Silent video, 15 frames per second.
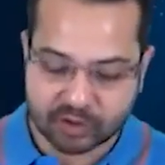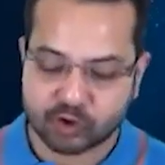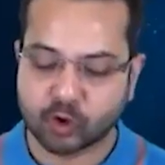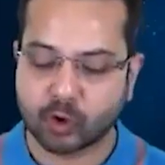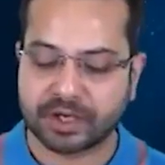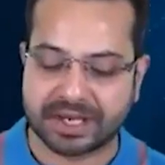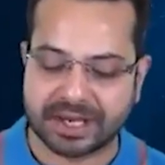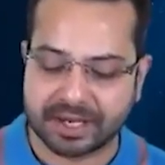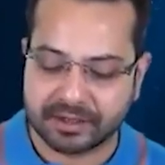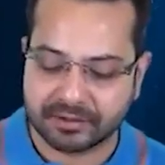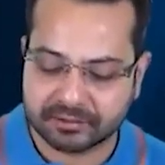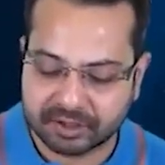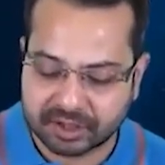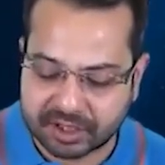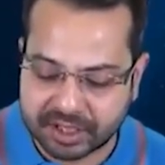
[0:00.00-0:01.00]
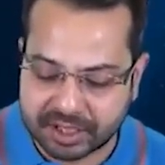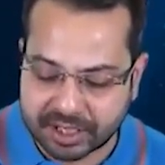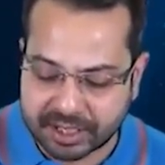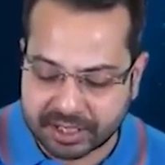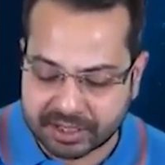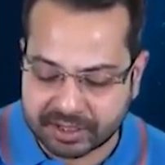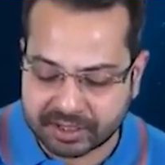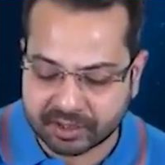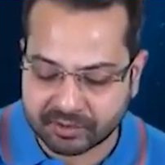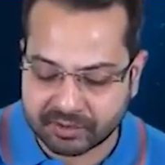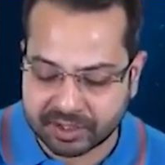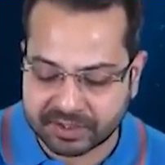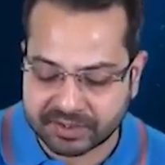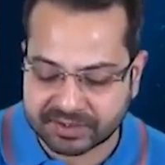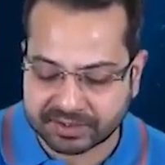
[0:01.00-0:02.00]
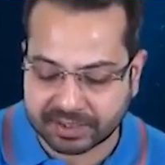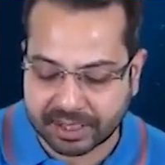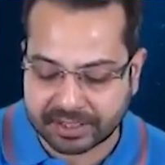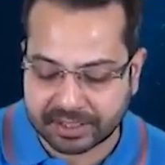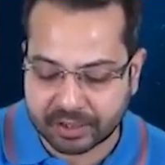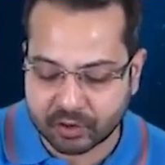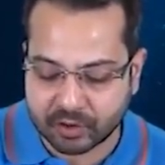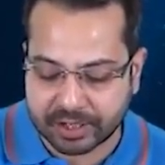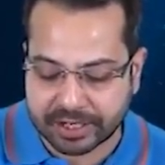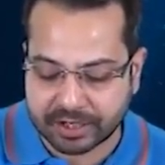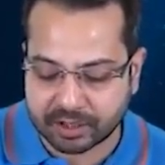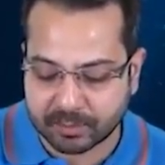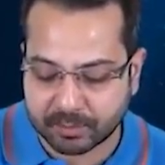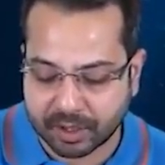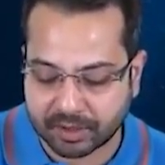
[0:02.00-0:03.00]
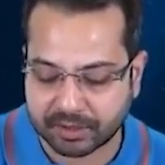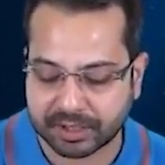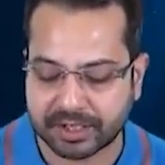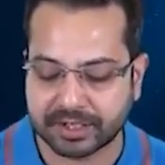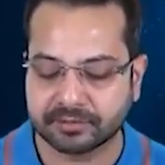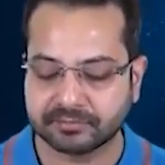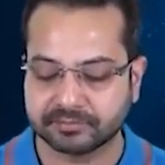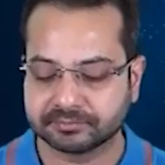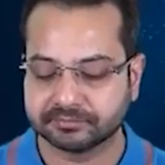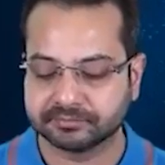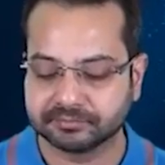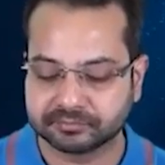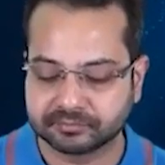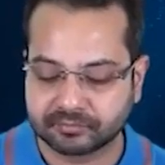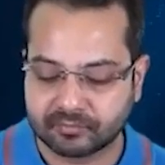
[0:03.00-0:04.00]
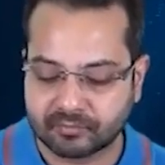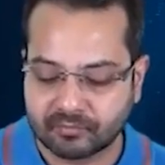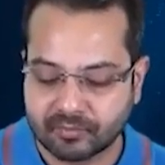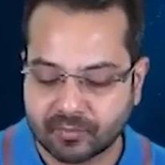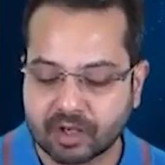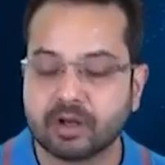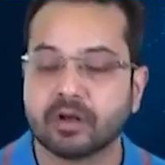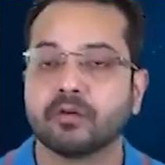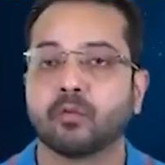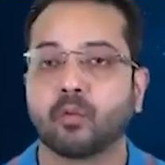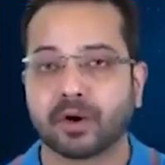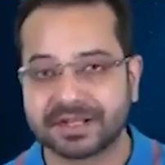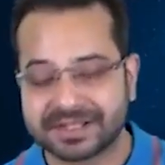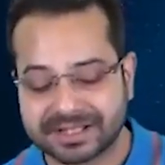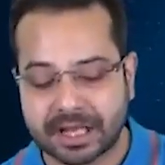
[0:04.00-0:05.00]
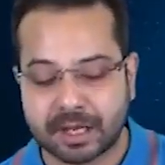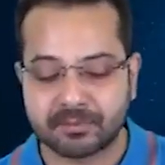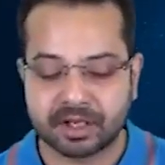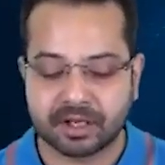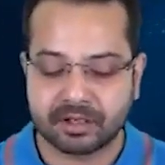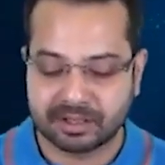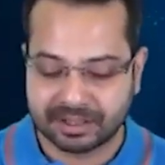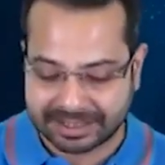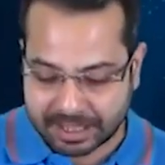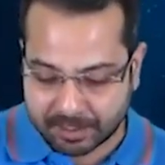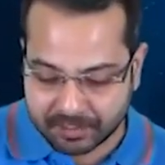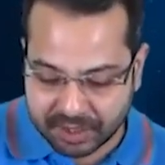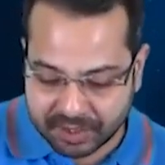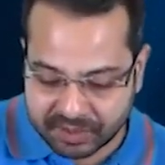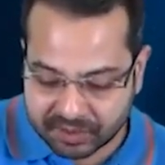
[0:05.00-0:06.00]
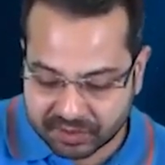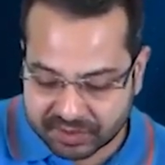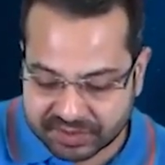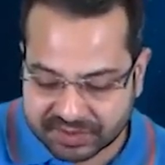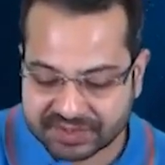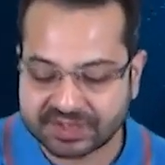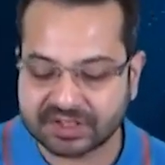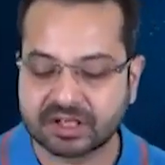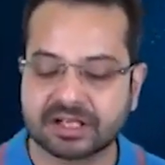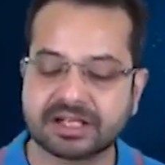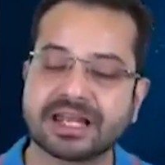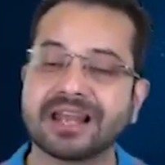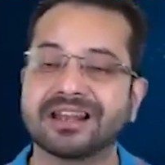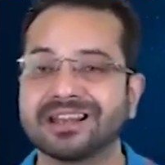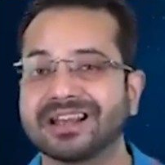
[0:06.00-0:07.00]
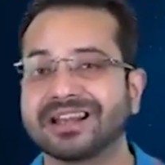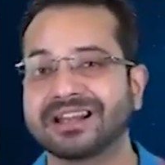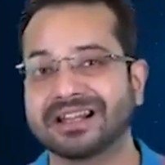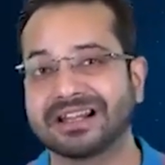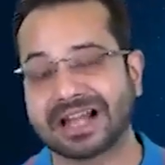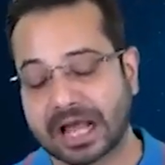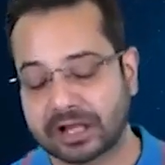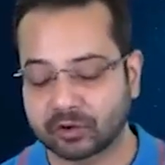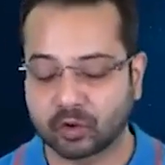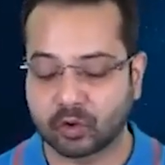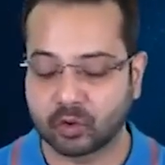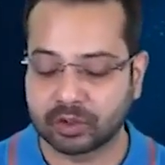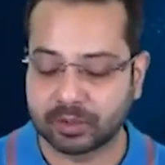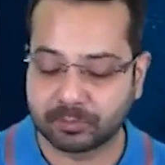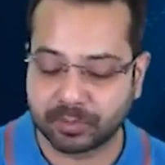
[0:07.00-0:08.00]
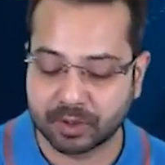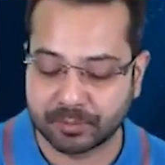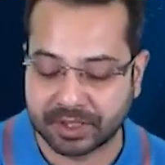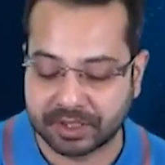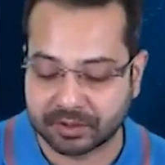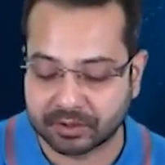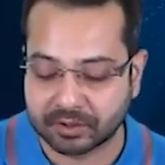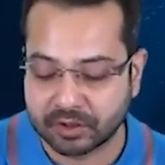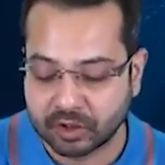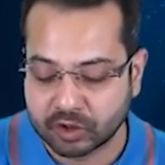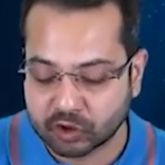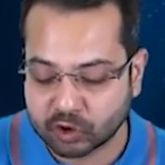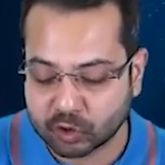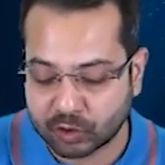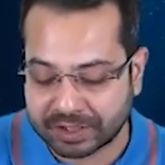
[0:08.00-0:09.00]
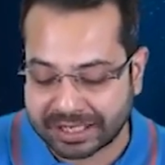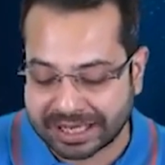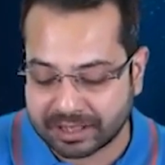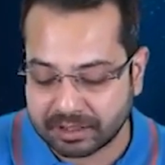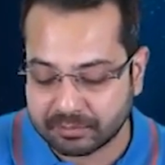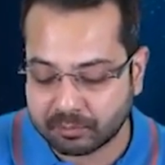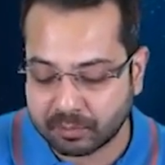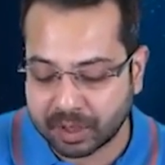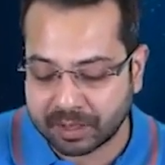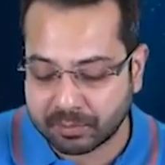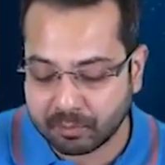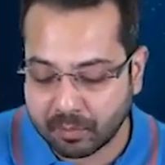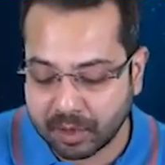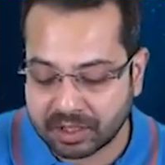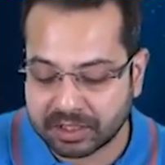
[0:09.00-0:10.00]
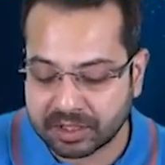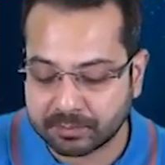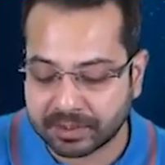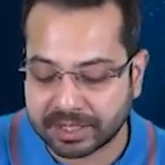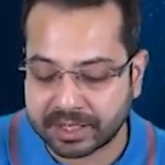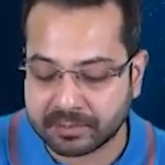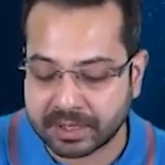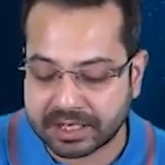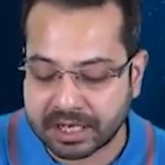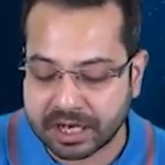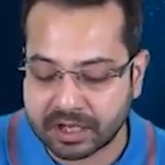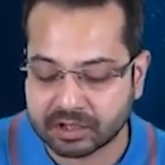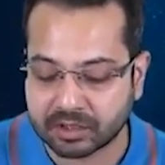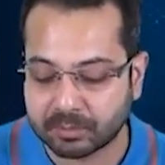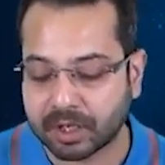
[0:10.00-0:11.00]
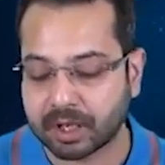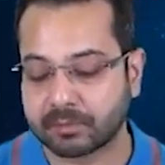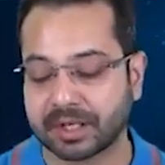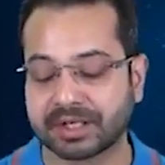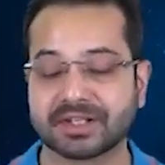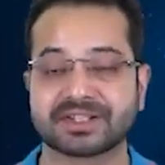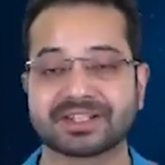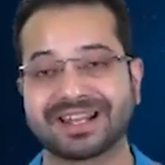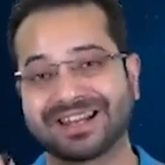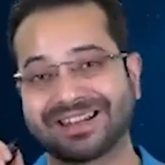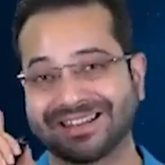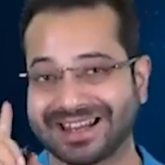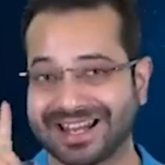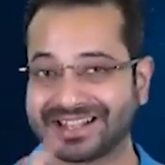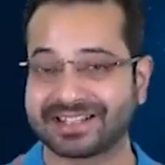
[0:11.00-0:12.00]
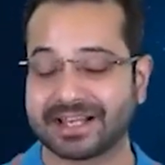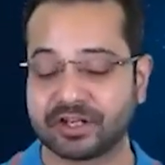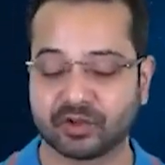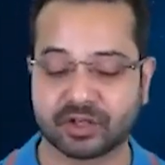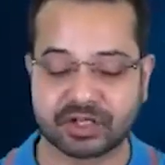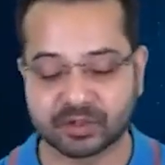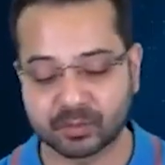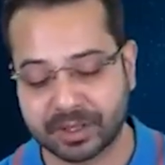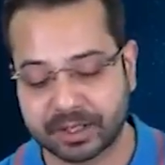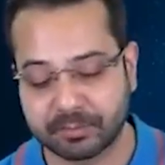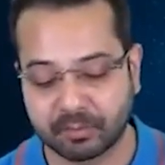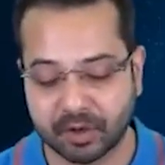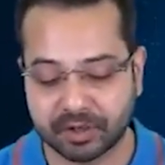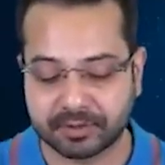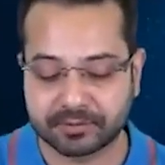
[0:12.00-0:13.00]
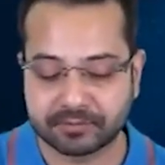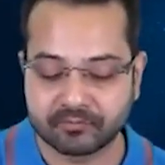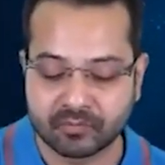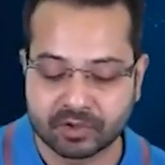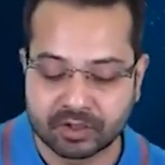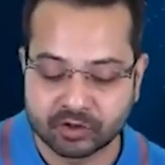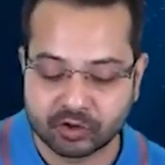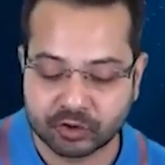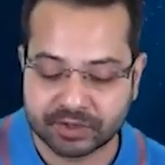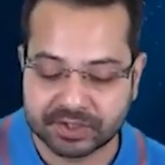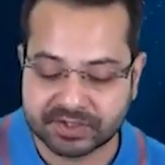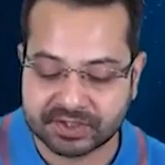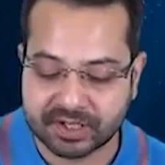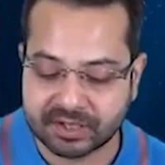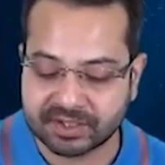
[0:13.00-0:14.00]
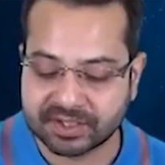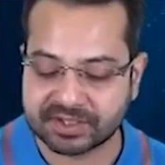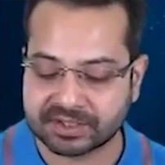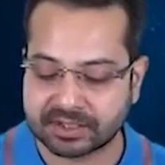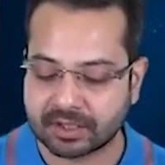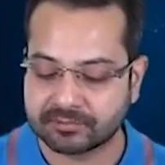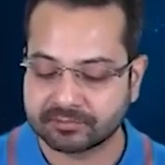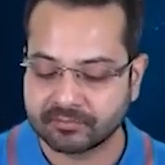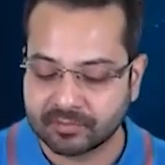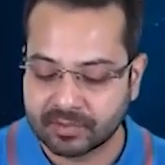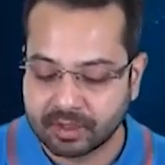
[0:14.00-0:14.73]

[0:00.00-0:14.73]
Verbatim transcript: So k k here is 9 into 10 to the power 9. What is lambda? Lambda here is 10 nanocoulomb per meter. So 10 but multiplied by 10 to the power minus 9 SI units very important. So this done this done